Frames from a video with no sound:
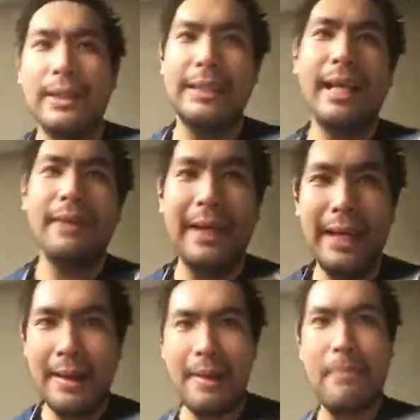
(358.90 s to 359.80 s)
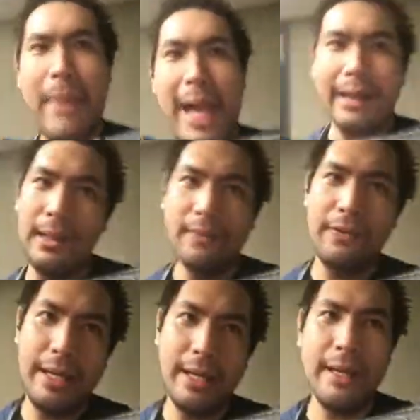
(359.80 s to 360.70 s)
it's kind of like a battle of
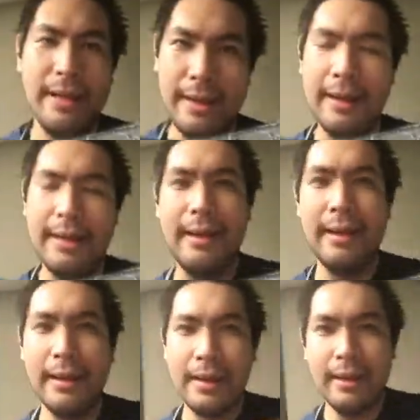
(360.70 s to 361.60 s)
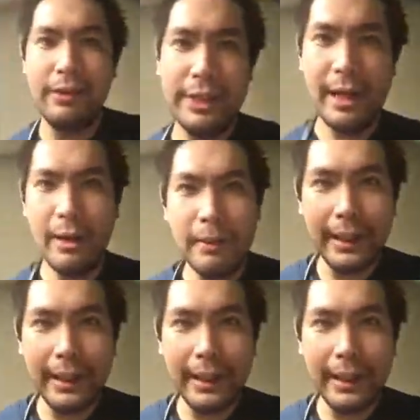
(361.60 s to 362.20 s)
the terrible